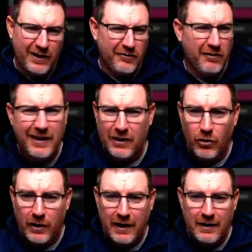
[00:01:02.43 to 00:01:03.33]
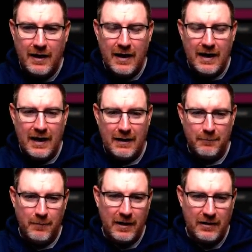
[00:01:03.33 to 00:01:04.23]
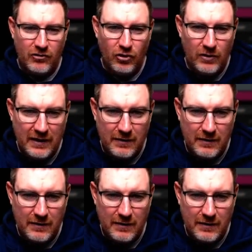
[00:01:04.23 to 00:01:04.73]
It's really annoying, but you do need